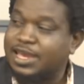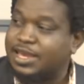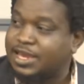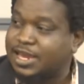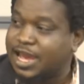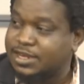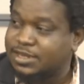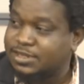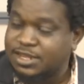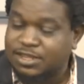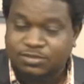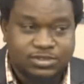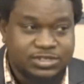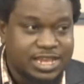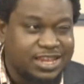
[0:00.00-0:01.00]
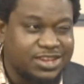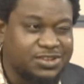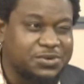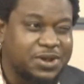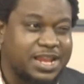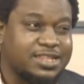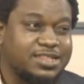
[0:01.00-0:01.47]
candidates, which are
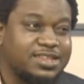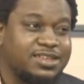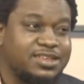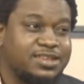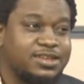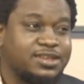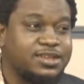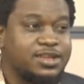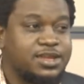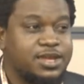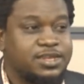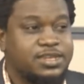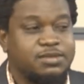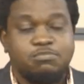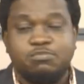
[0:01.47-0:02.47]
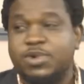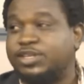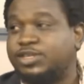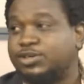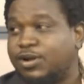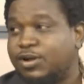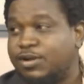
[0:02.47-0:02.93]
usually the
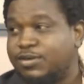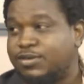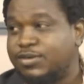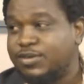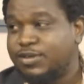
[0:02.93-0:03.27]
major